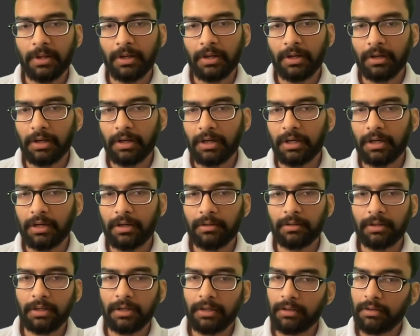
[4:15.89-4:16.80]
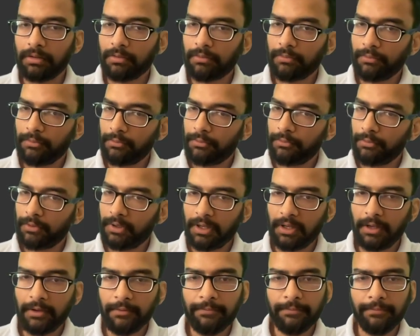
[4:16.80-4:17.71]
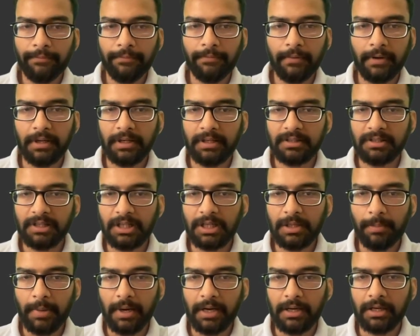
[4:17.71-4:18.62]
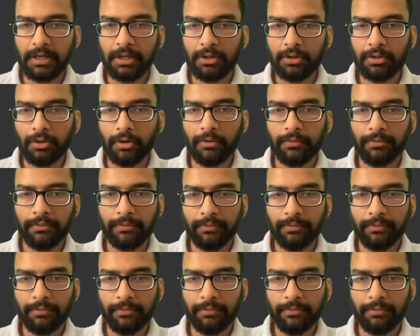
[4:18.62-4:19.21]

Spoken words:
Uh, if it is independent of